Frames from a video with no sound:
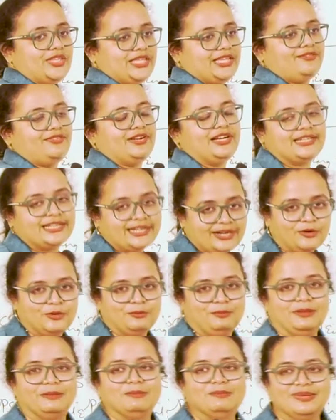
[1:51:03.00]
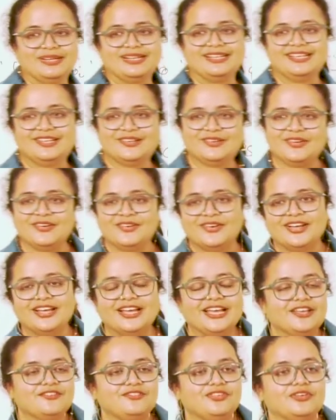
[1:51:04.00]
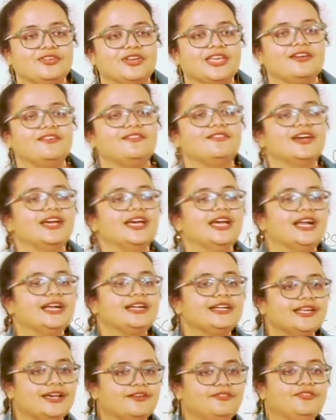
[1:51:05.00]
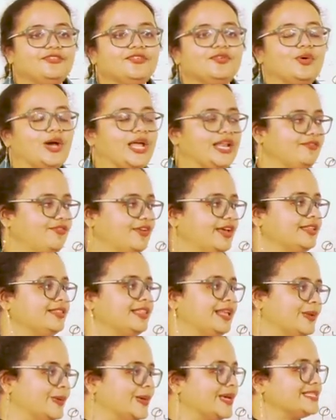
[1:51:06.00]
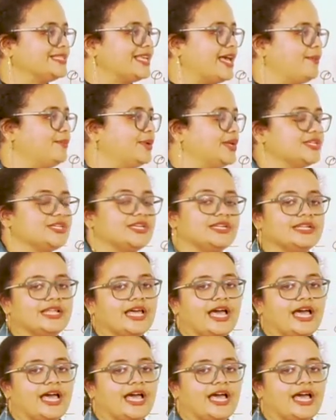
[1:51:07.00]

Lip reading: we can filter out people. You know, if you give tough qualifying Telugu examination,